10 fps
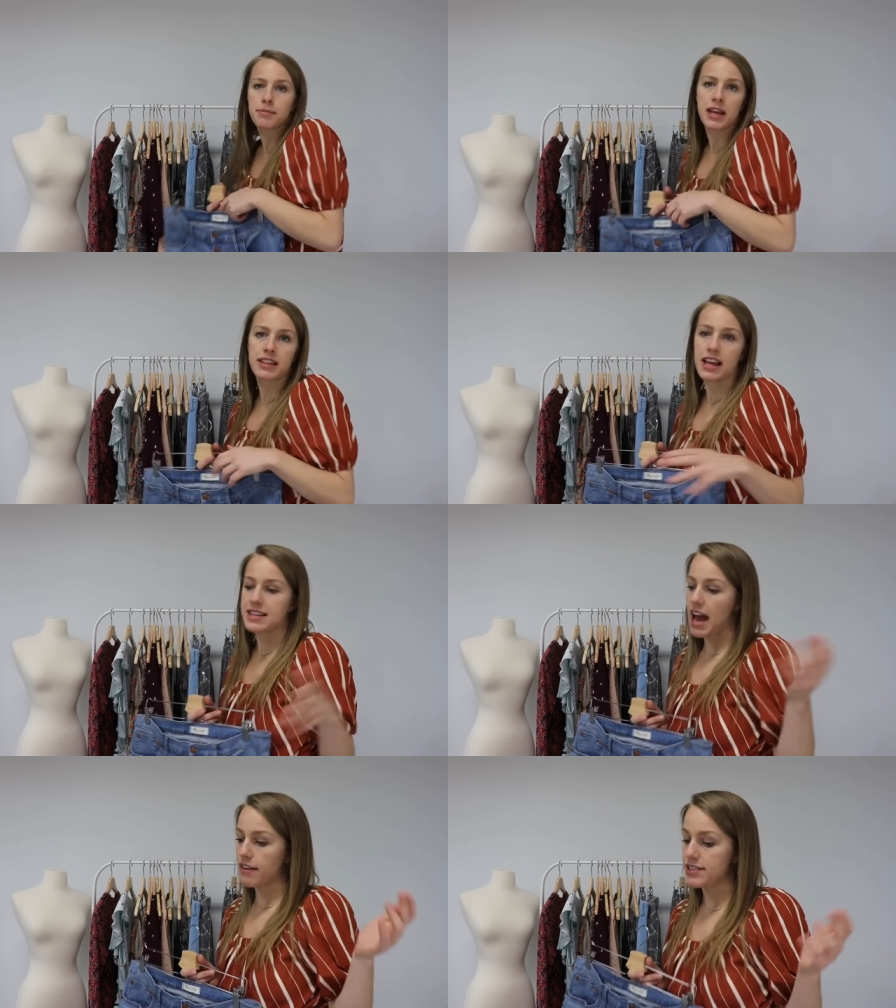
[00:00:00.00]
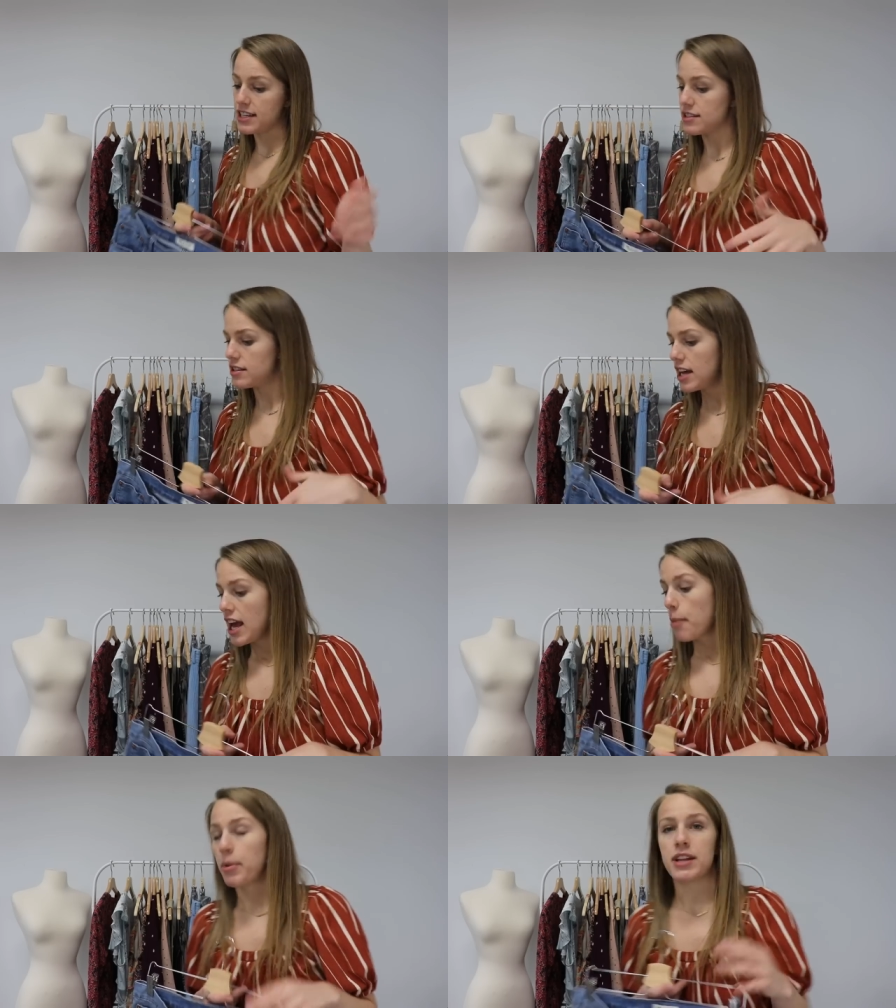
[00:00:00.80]
something that's out of season,
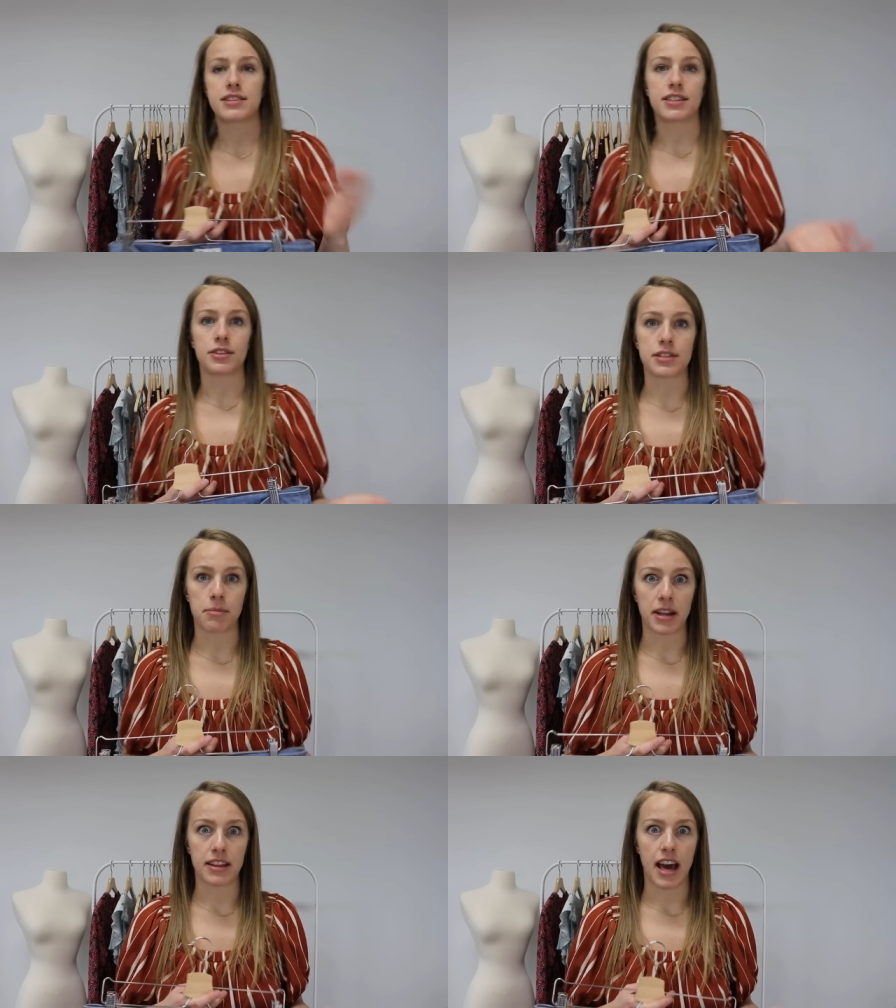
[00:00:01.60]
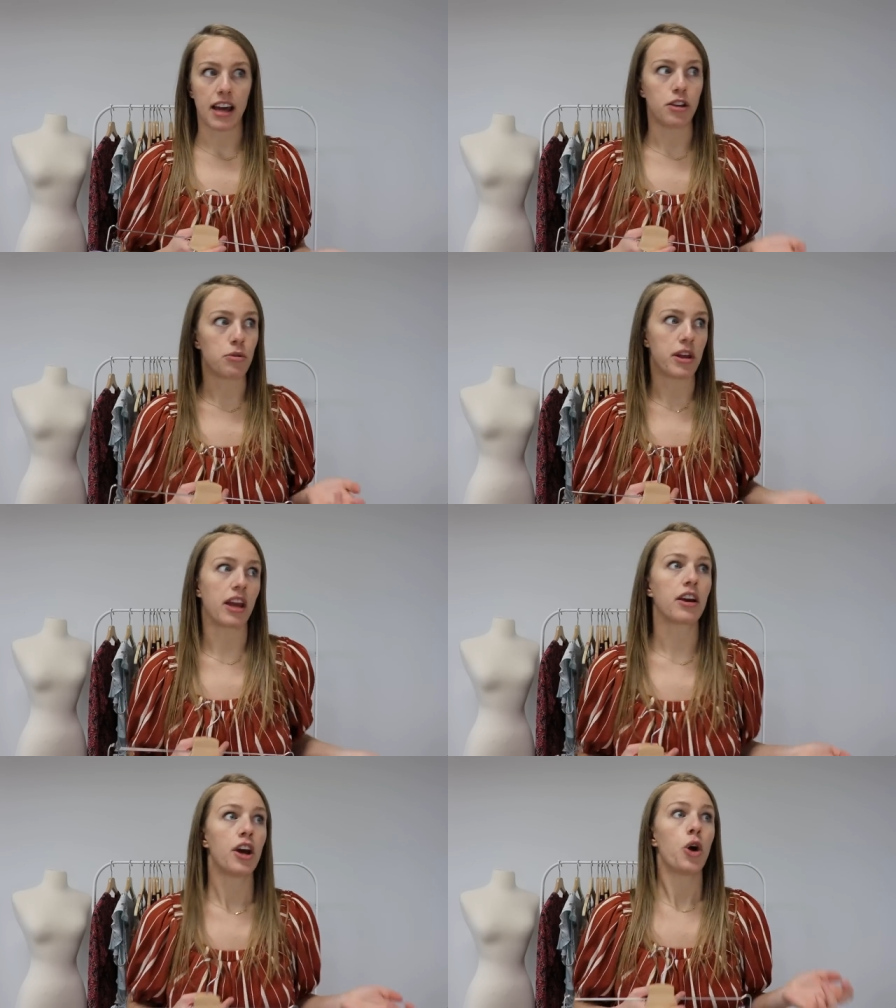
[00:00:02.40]
but it's still something that you
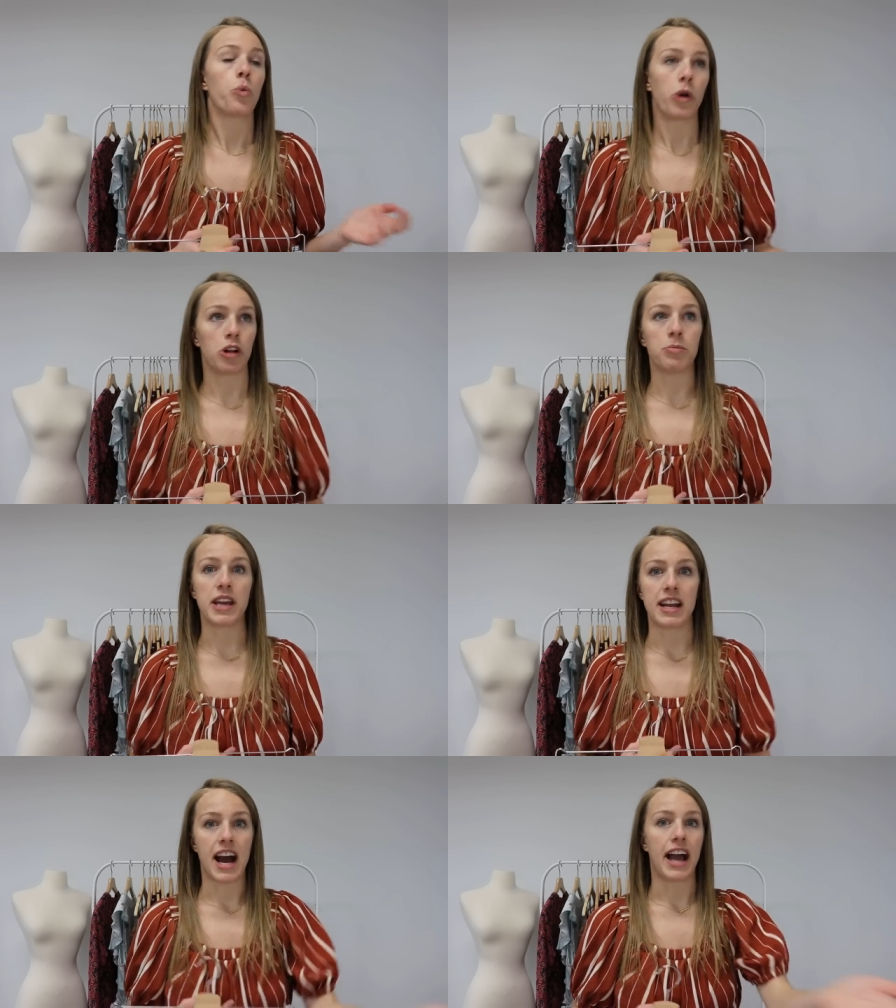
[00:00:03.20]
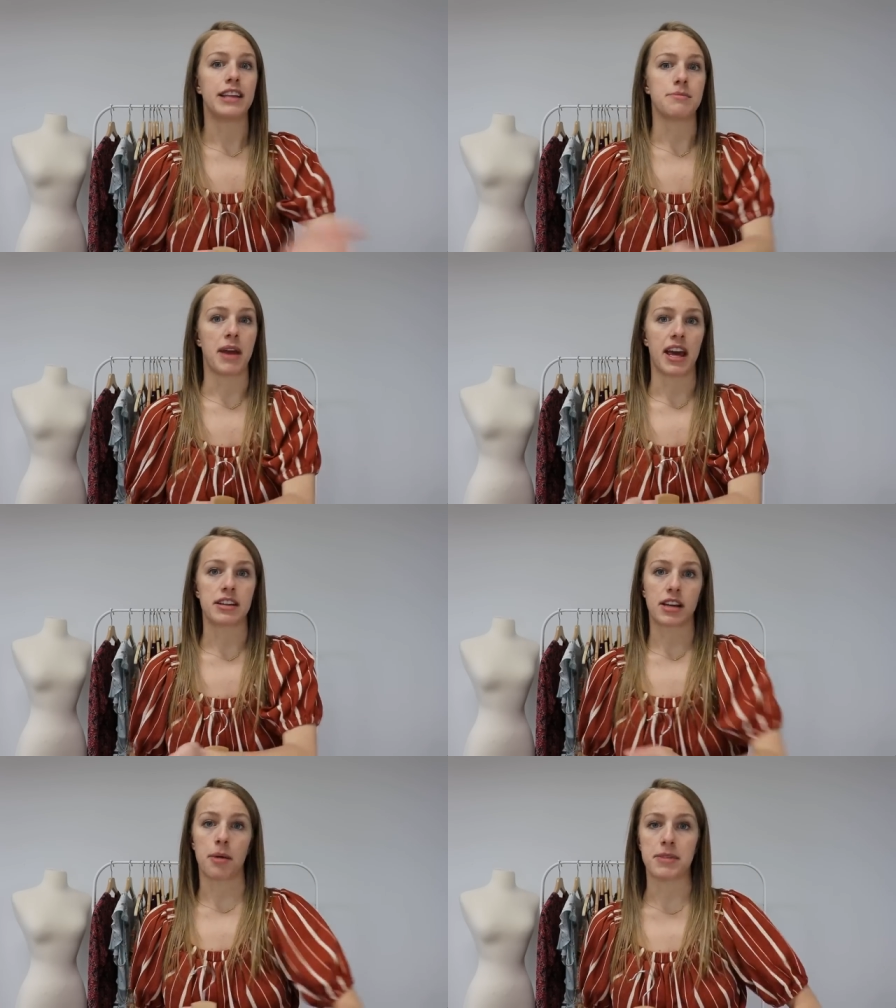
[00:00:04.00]
think will be in high
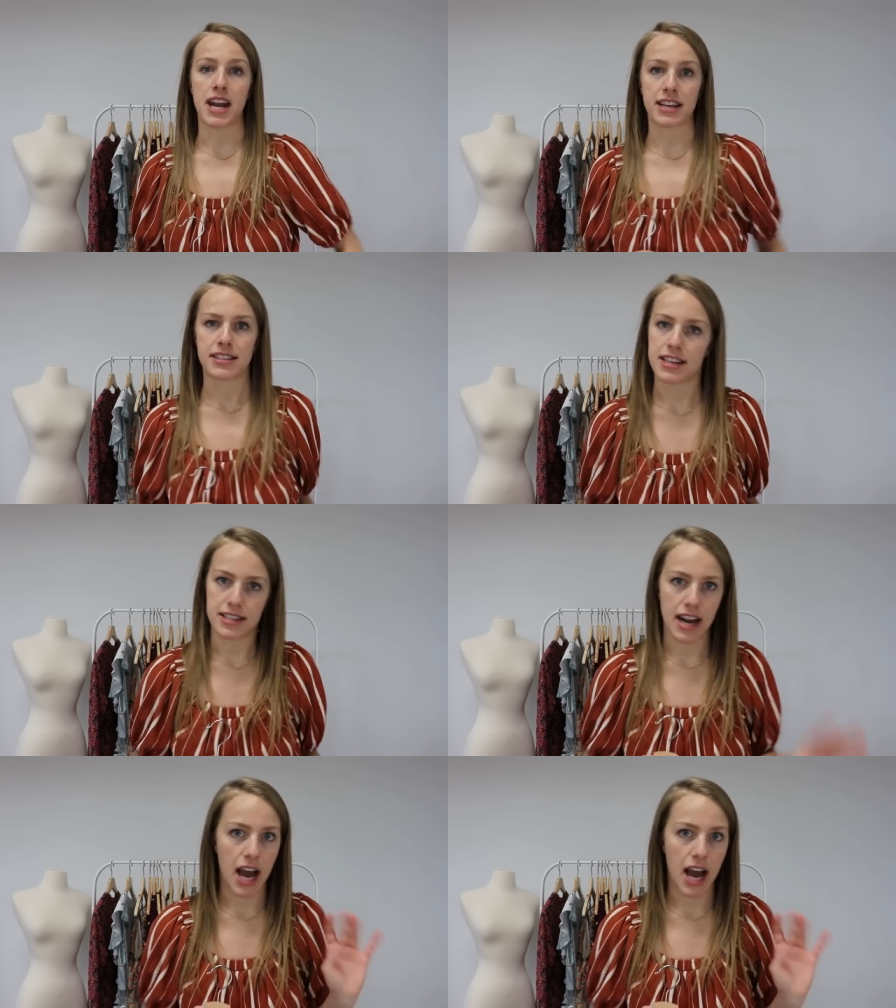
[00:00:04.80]
demand come the next season,